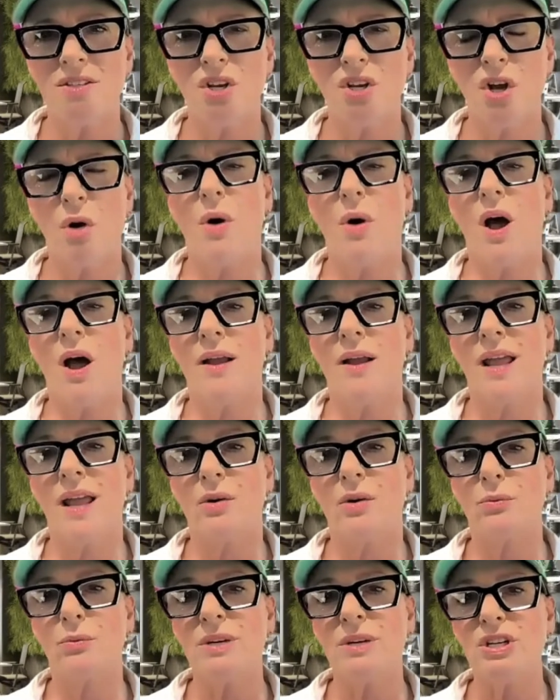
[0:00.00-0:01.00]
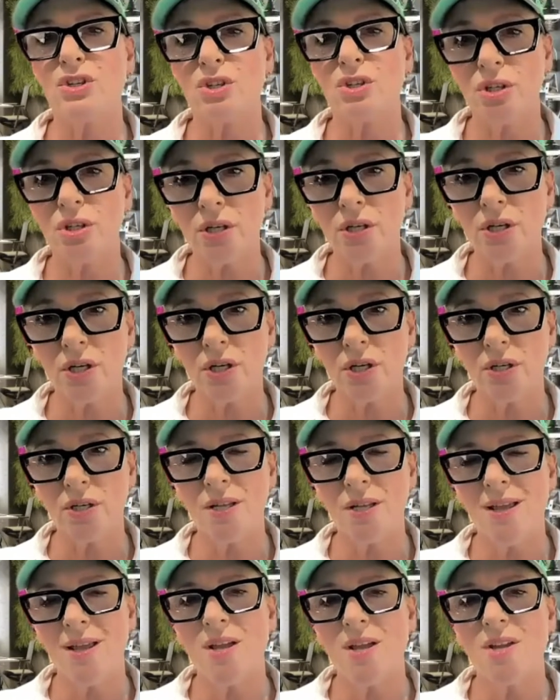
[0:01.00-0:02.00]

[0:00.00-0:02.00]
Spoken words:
to go on and return